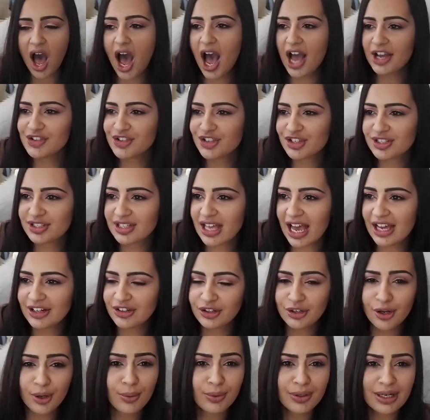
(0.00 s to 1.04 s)
I
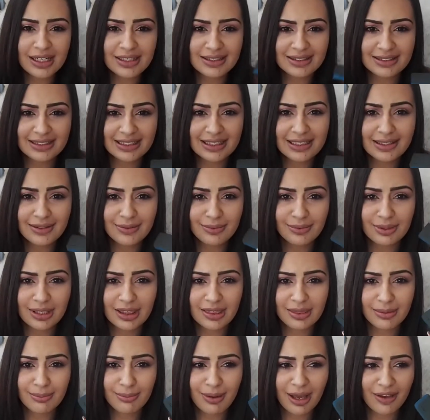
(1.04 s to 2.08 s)
don't know what I did
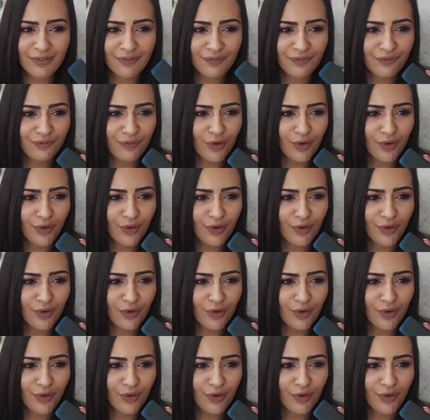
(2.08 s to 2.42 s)
with my